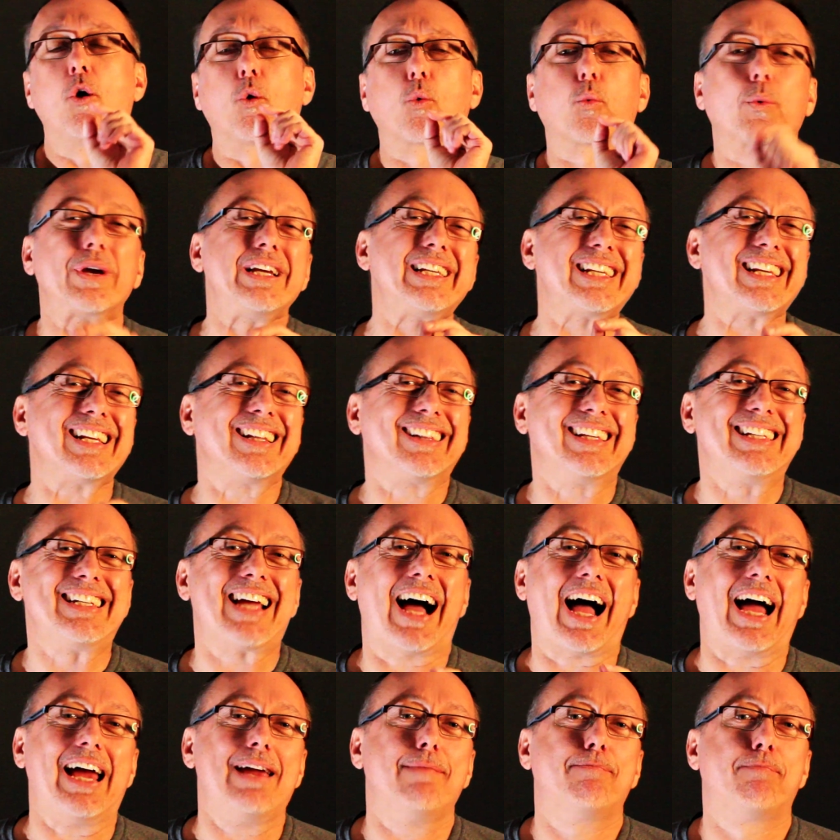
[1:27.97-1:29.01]
Recently,
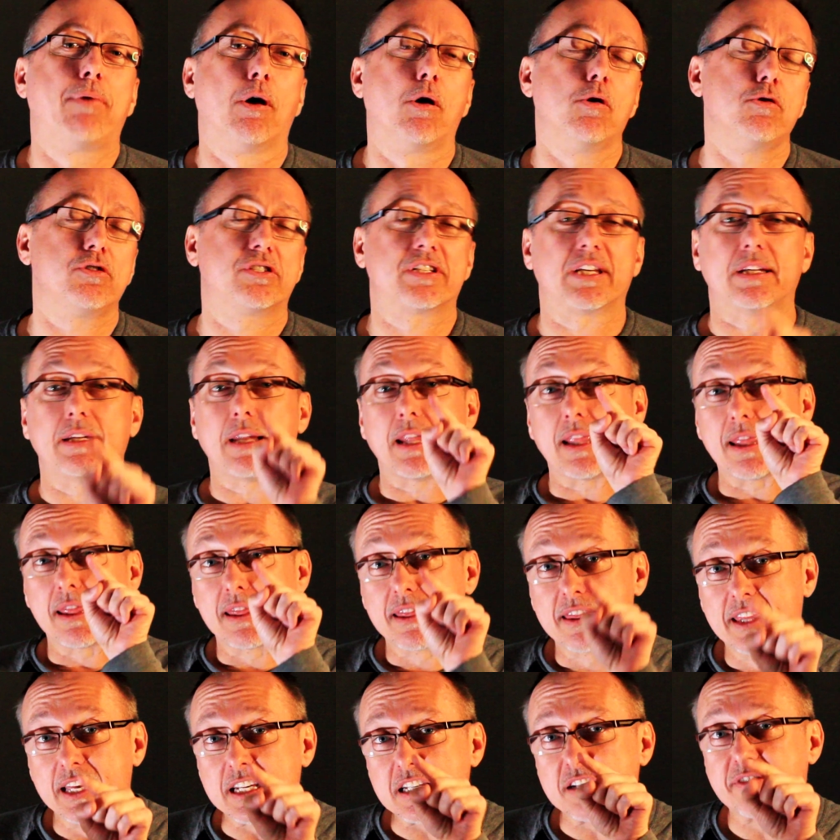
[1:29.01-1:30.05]
I posted
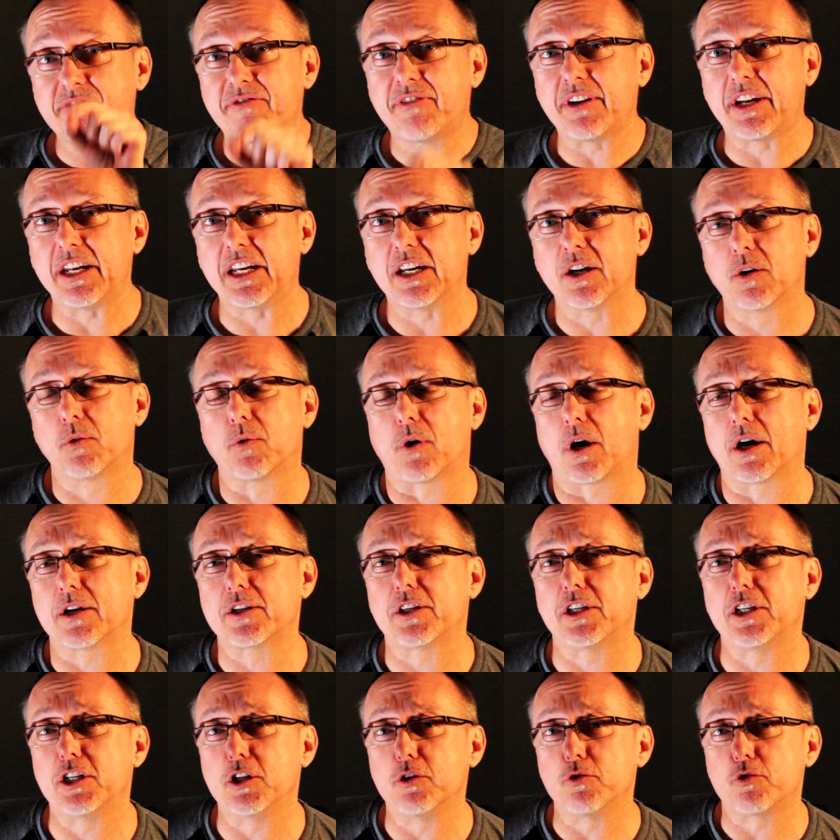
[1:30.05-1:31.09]
this video onto
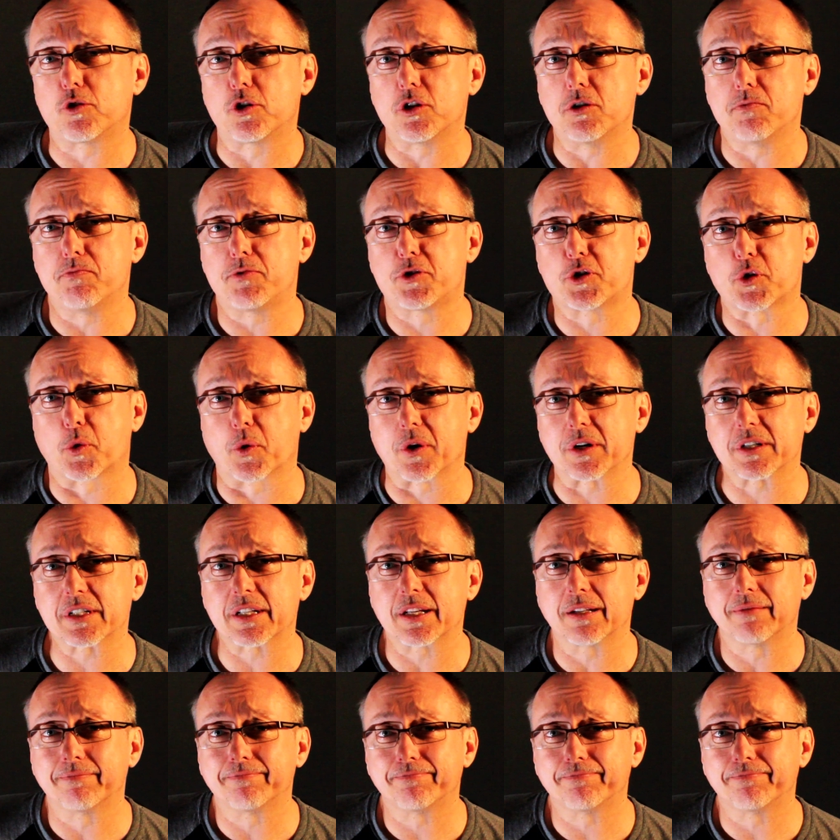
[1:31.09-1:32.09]
YouTube Shorts.